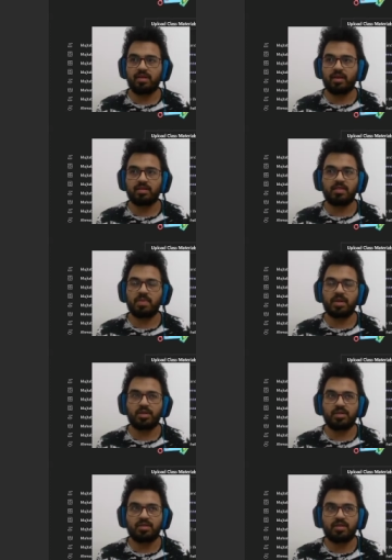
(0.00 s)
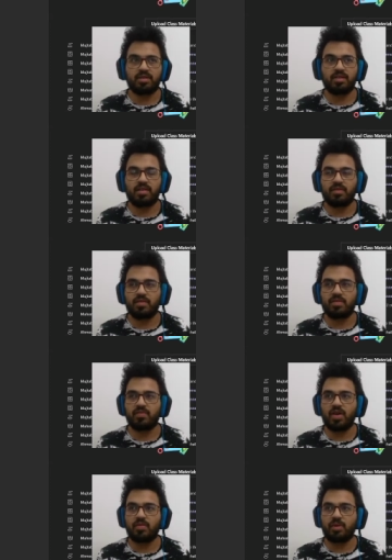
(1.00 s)
Like this patient is a
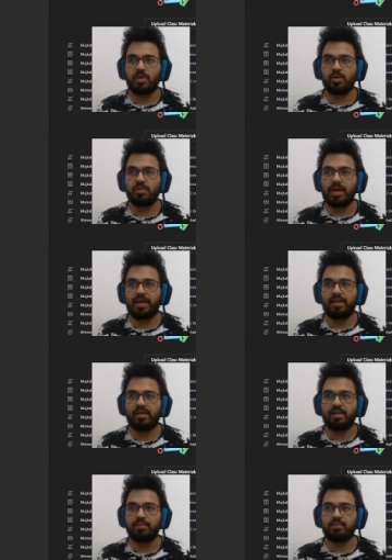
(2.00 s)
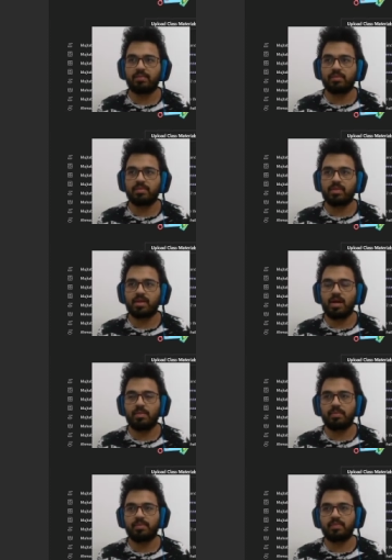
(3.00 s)
fifty-five-year-old male. He's
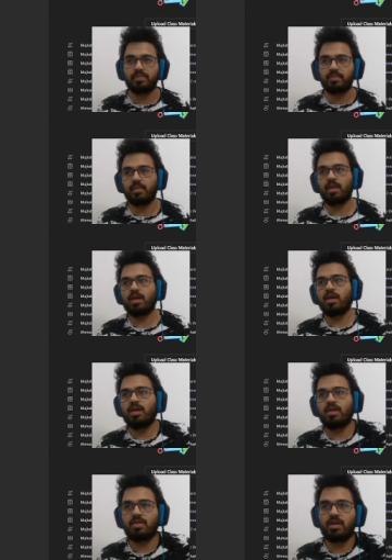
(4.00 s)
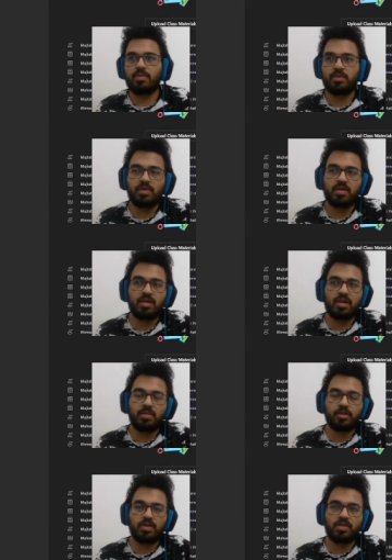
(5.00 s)
come, he's come to the
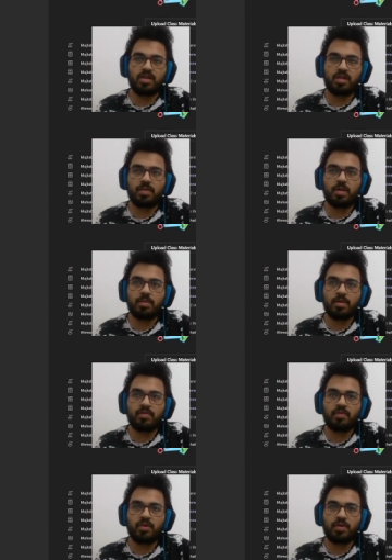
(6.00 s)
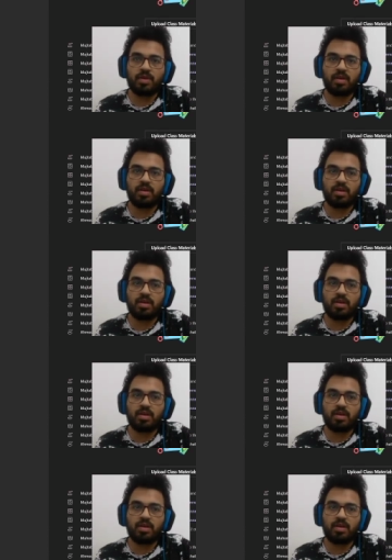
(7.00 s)
emergency department for the.